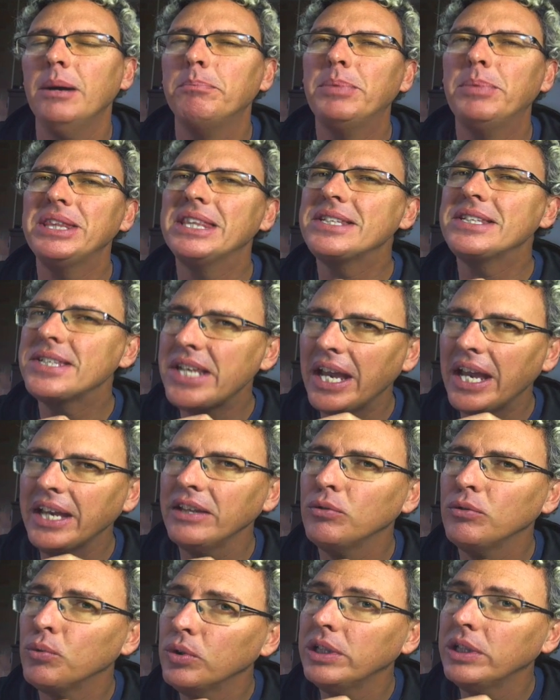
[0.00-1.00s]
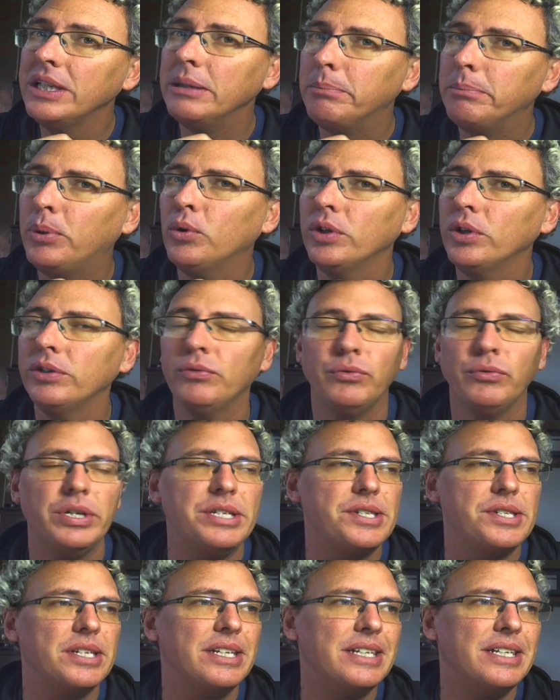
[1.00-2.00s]
but the second really important
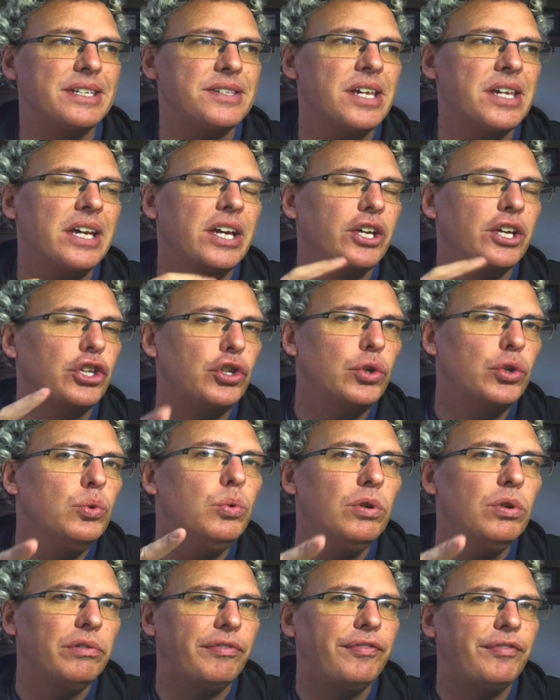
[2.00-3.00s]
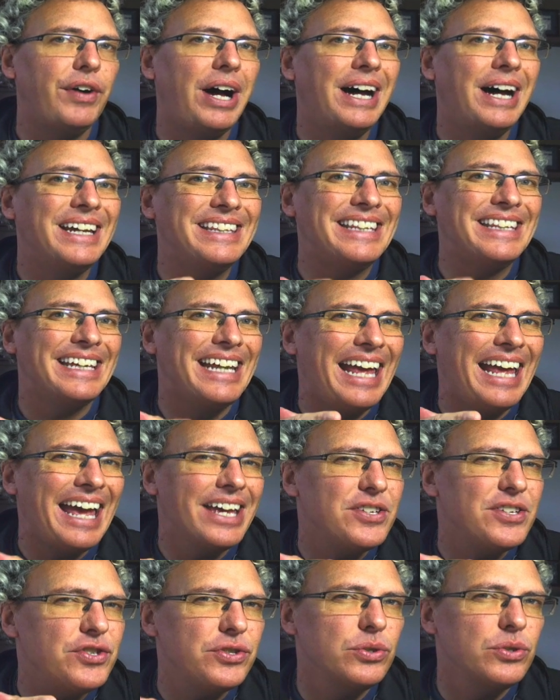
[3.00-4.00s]
reason is you will find that
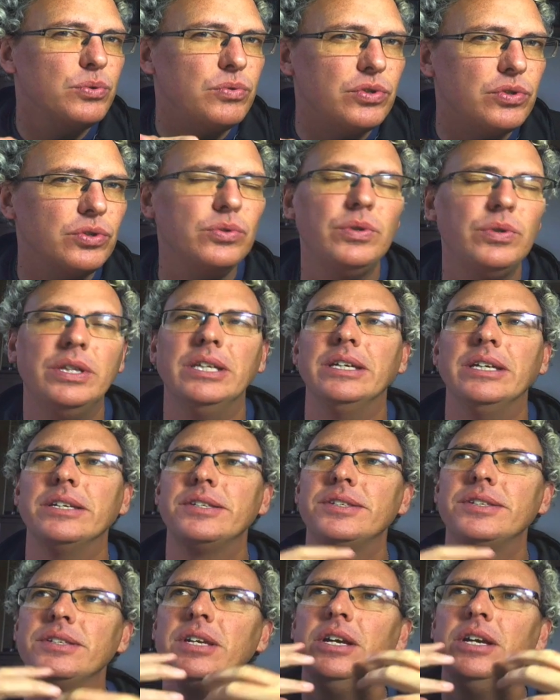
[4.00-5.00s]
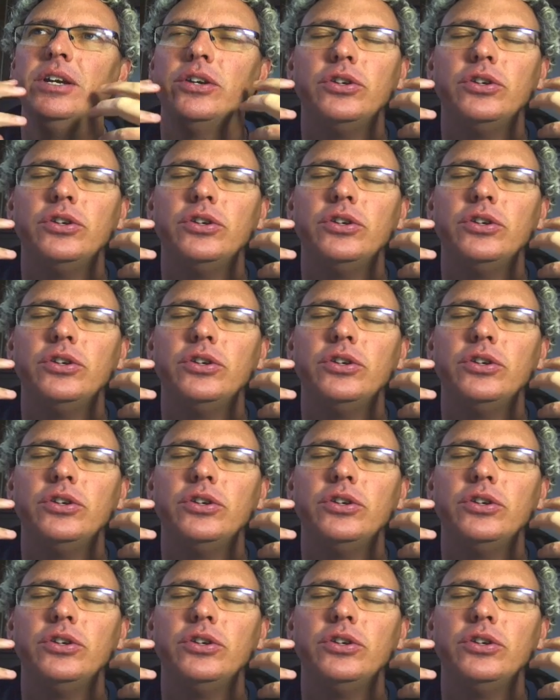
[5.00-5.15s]
as you do this,